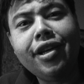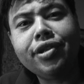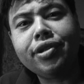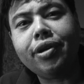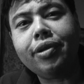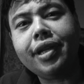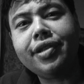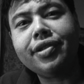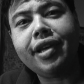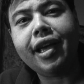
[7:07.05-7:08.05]
So
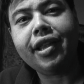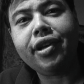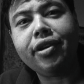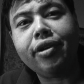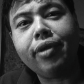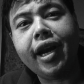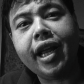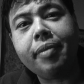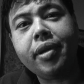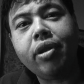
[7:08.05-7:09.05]
let's say that you're
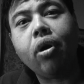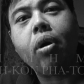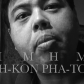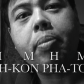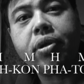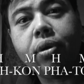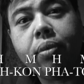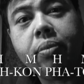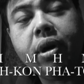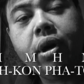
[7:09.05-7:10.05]
riding them in Nakhon
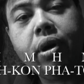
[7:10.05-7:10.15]
Pathom,